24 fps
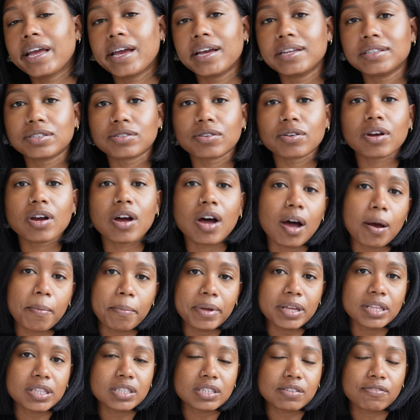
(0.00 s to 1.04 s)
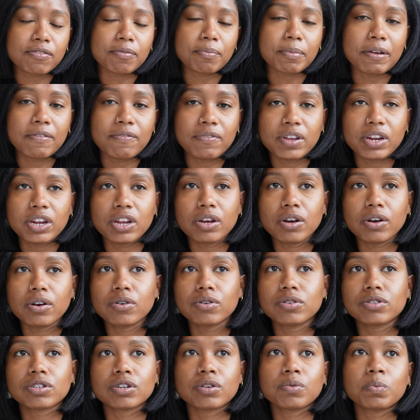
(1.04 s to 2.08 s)
answer comments for my
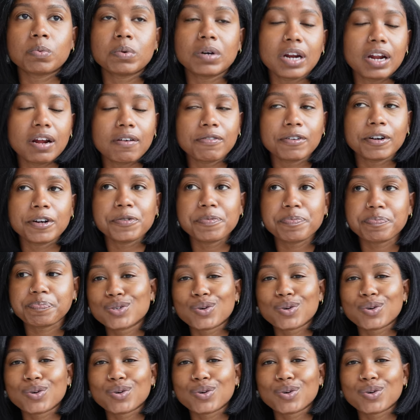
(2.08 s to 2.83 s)
videos or whatever.